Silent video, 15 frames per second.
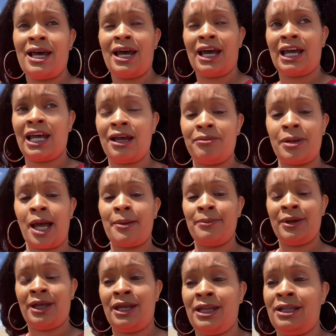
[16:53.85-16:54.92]
I have not
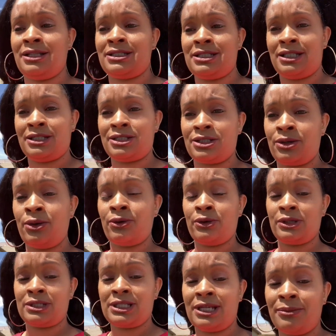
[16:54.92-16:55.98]
been since
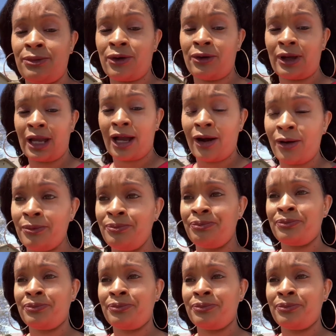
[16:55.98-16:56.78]
quarantine broke out.